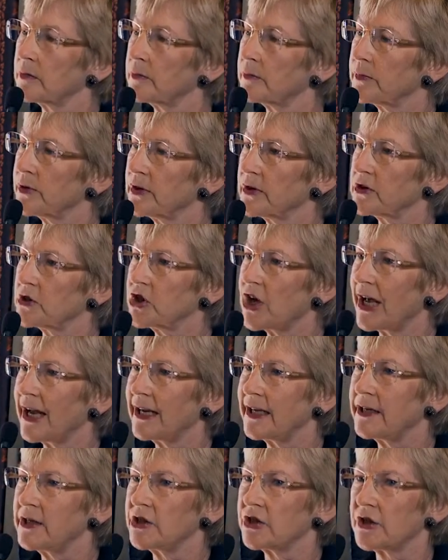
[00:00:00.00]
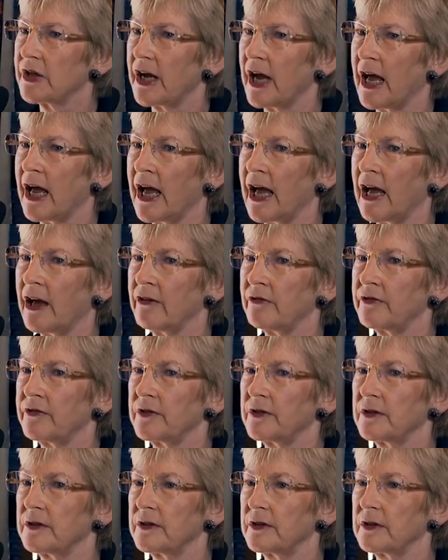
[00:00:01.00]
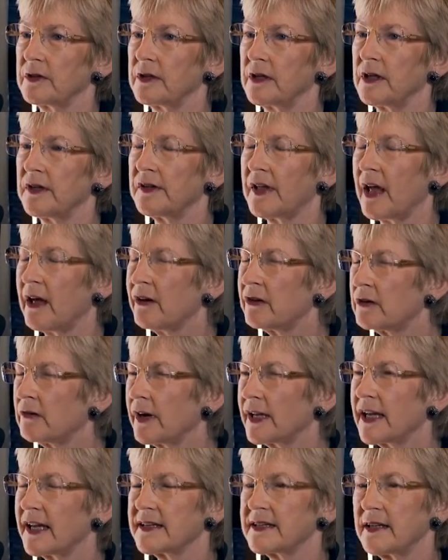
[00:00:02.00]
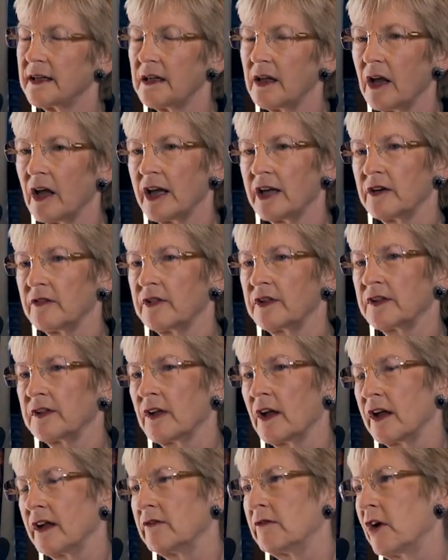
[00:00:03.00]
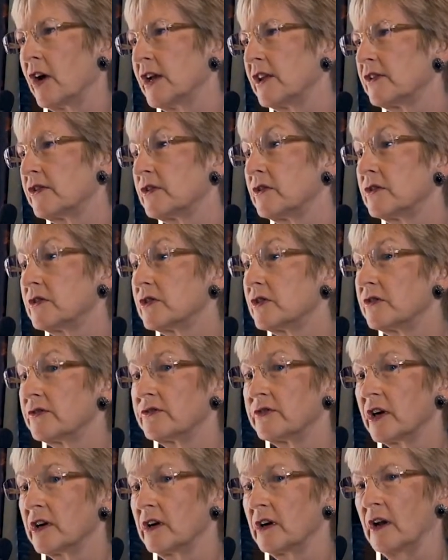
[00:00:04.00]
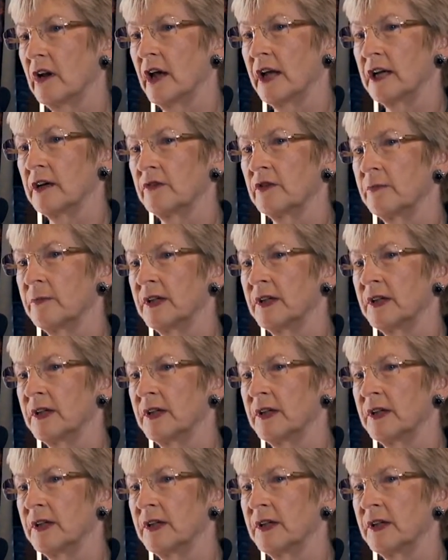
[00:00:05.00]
But the challenge they have is how do I get a line of sight right through to the front line of the